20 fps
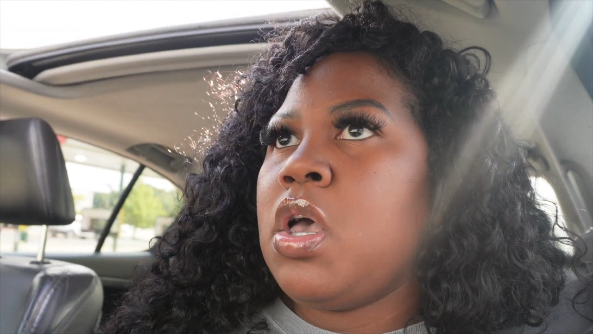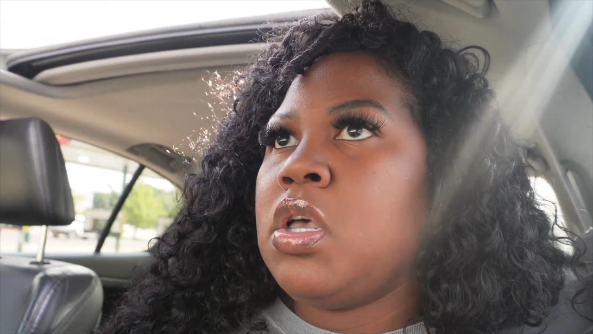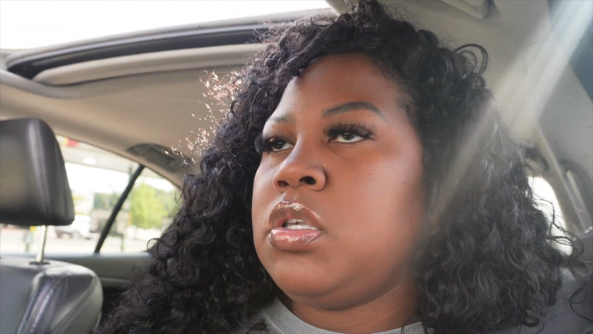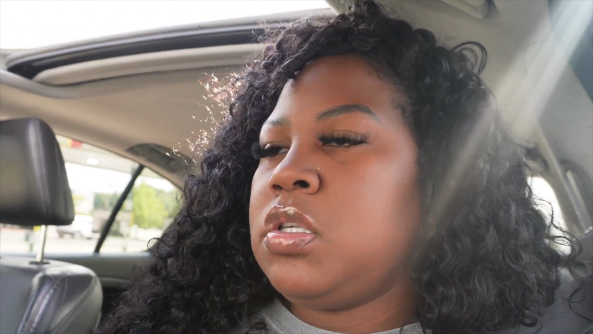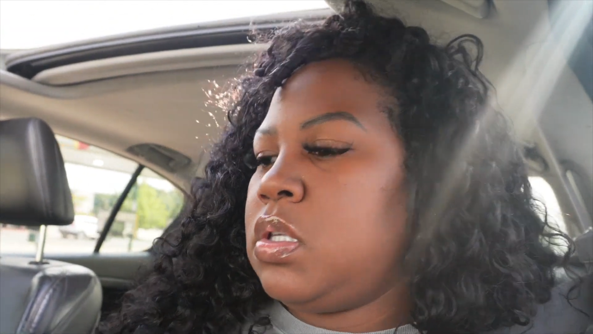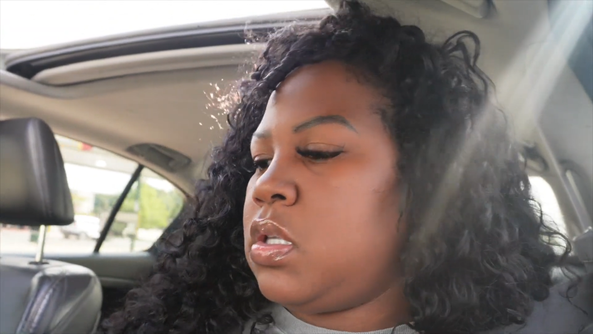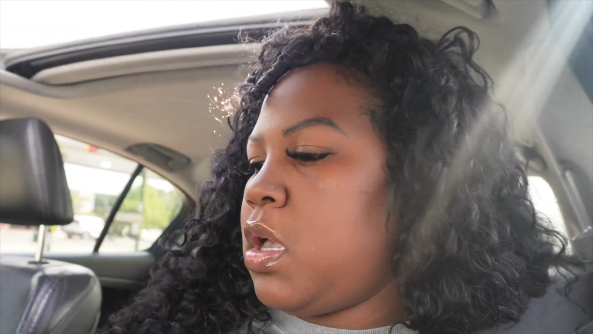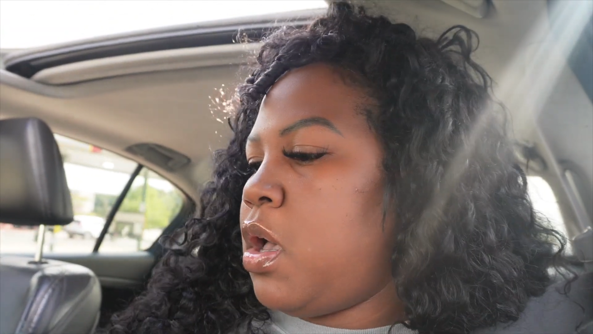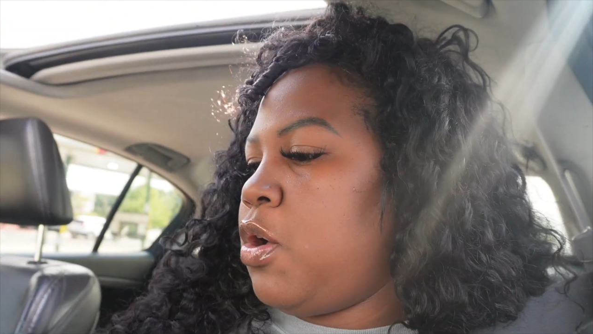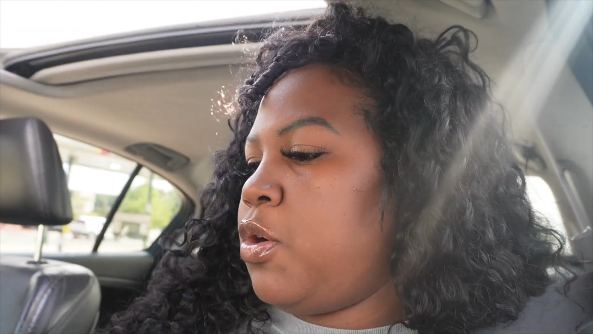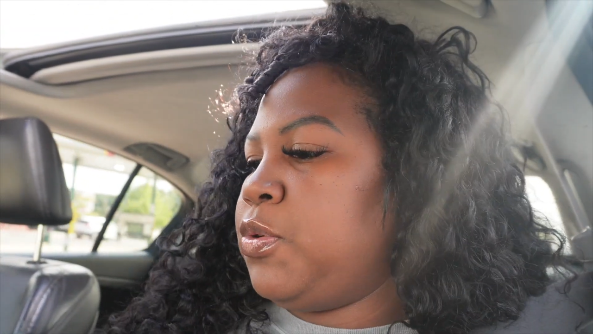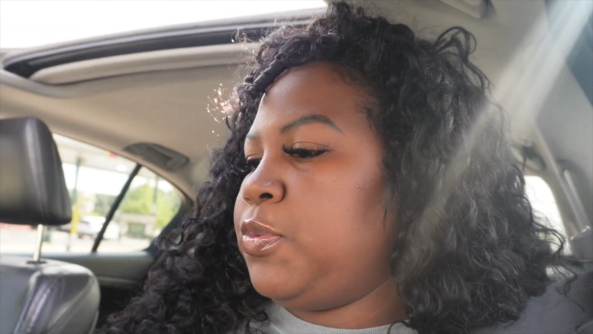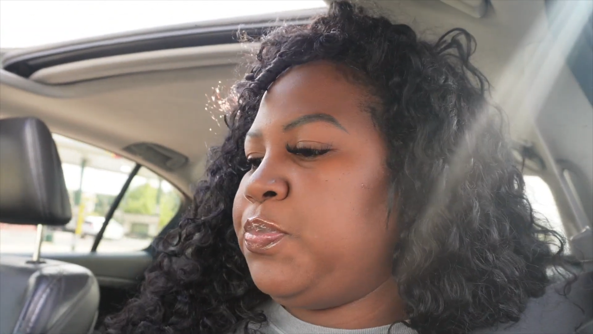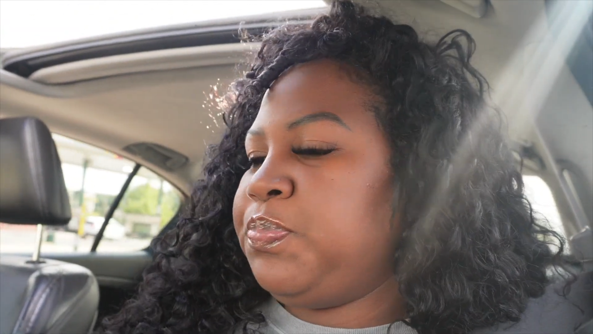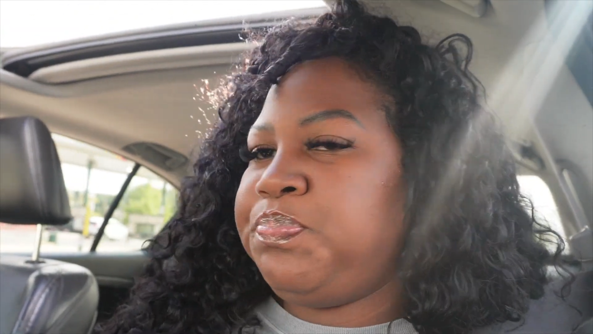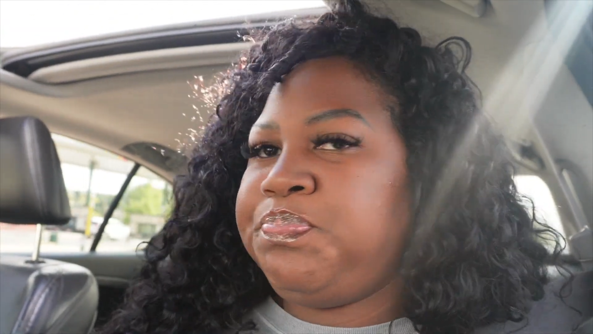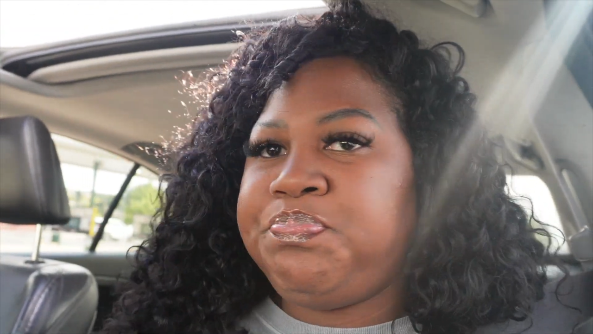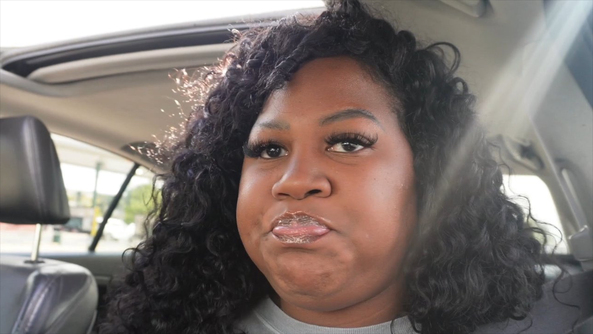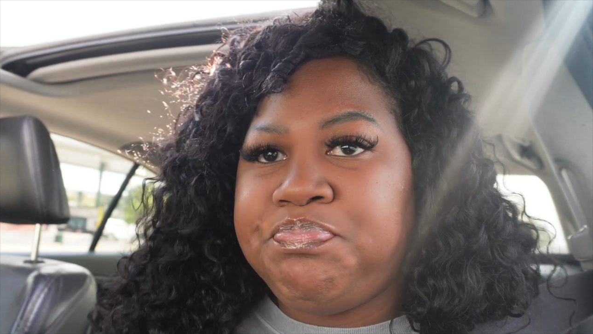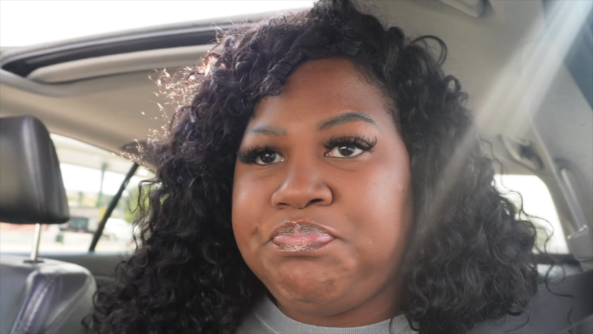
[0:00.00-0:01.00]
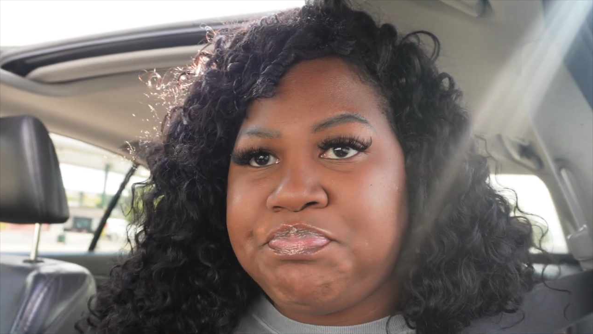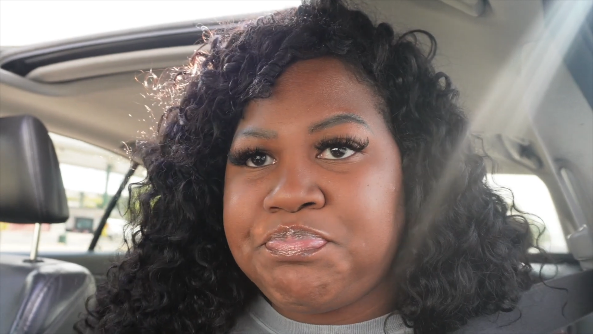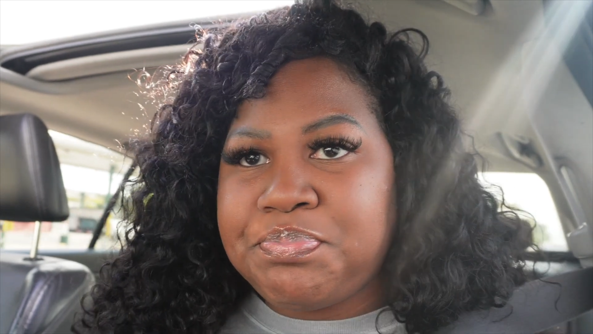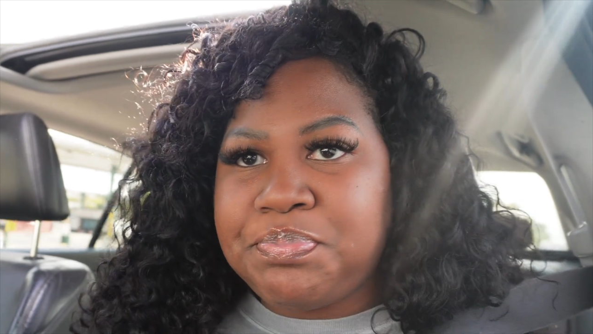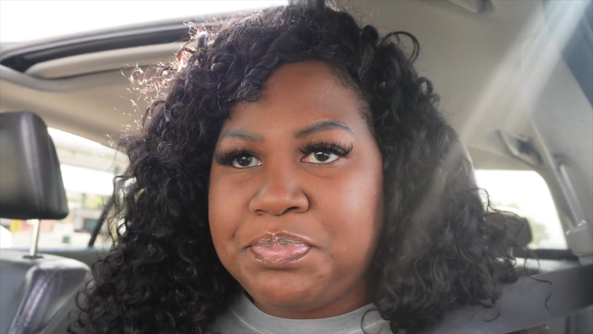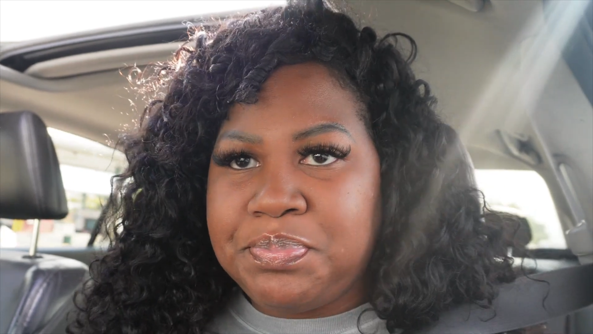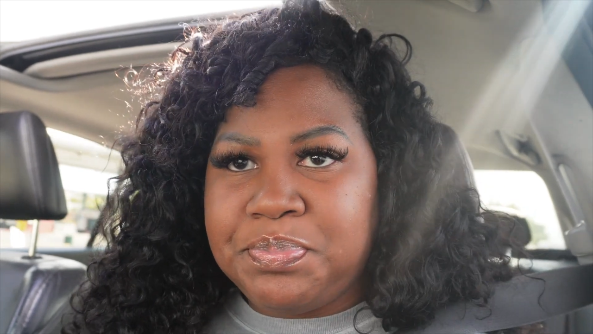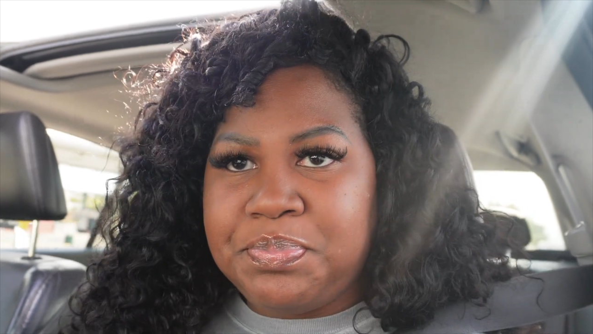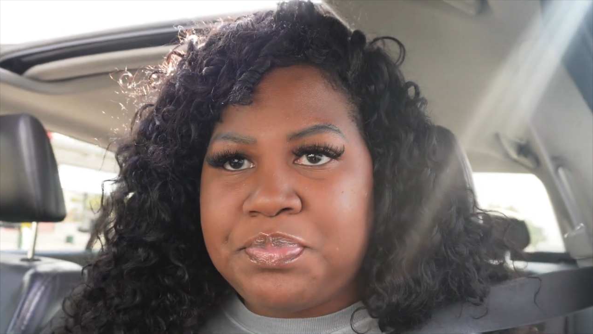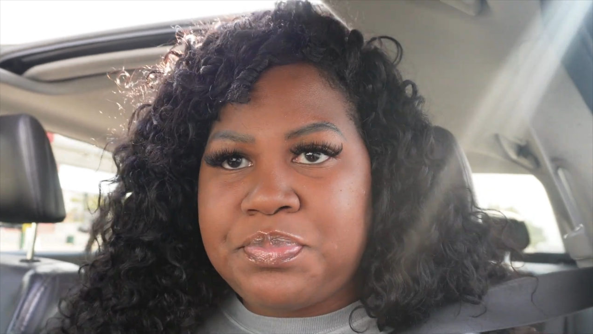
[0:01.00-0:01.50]
So
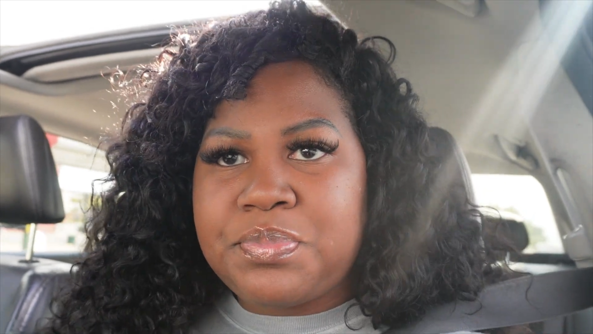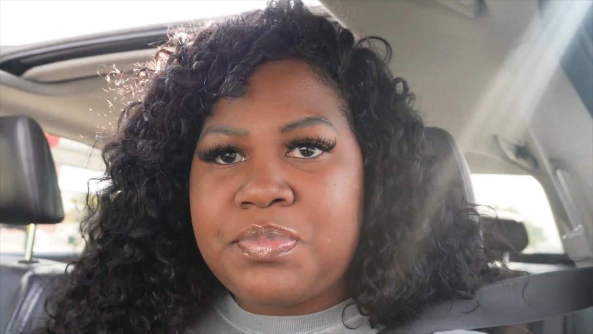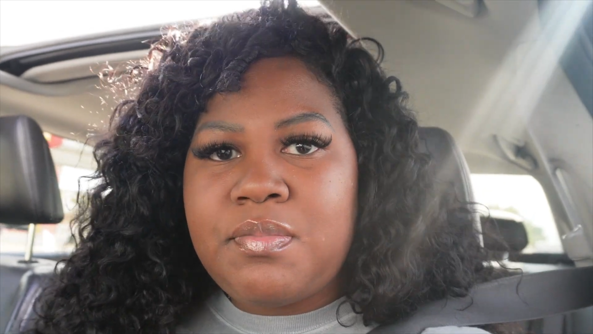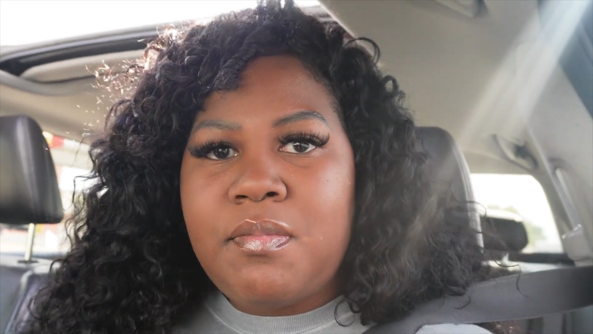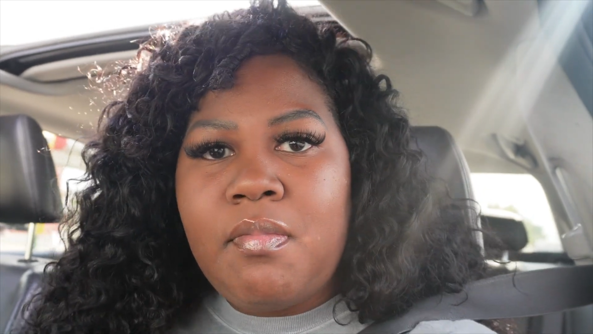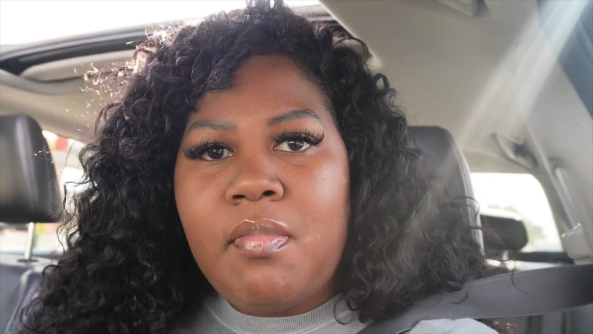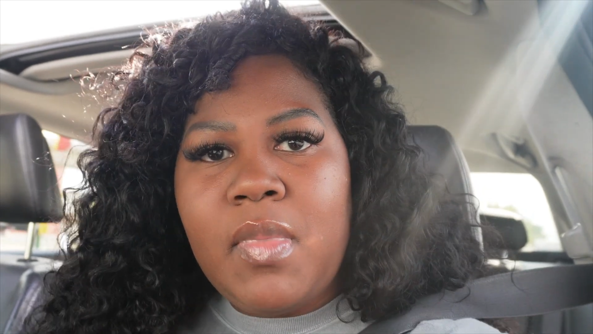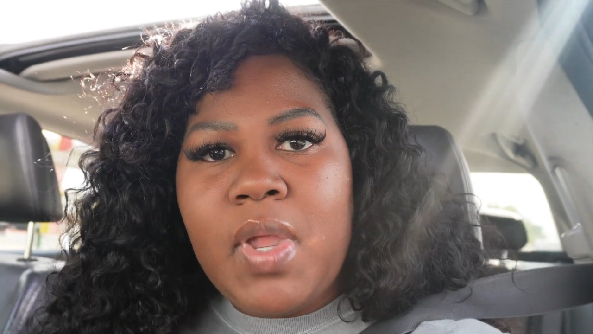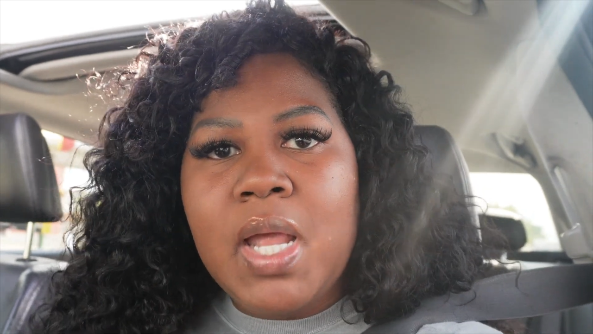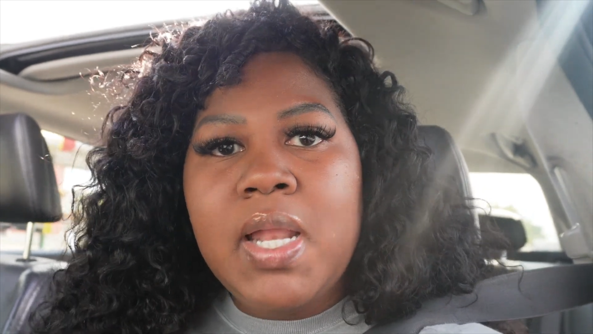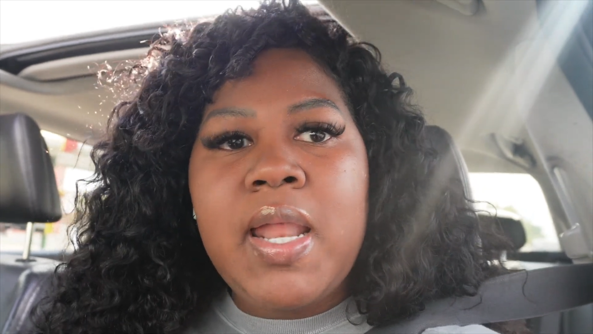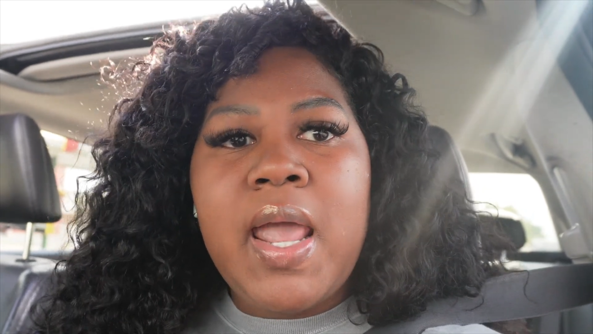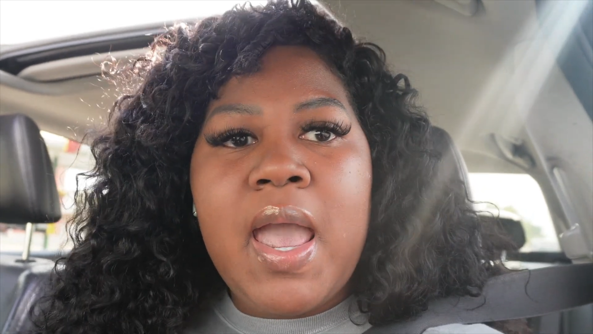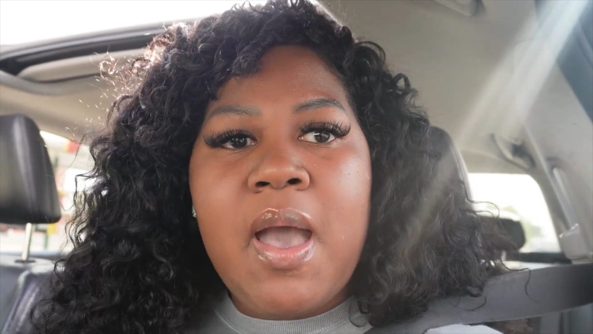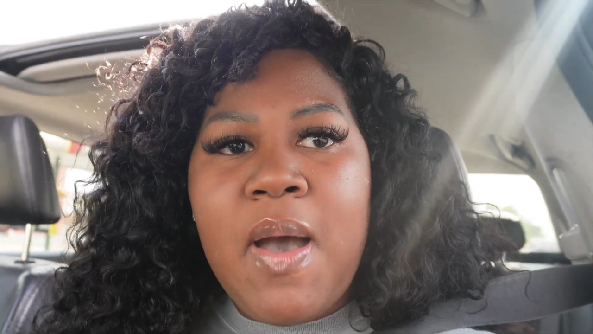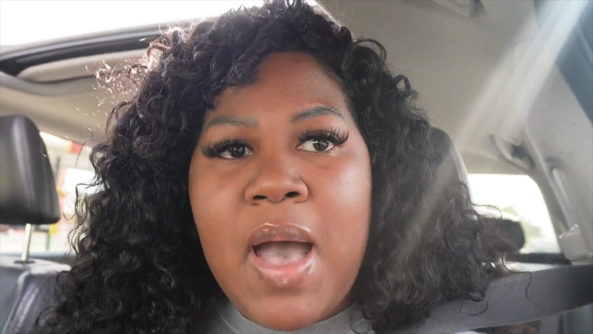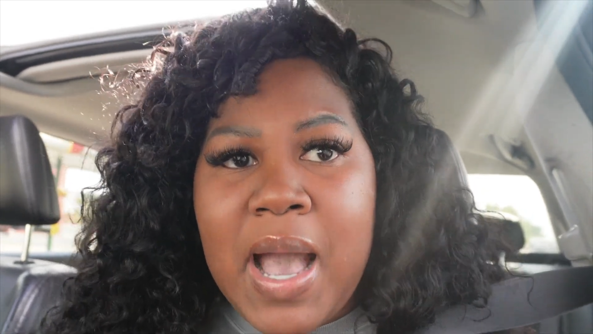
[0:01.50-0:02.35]
now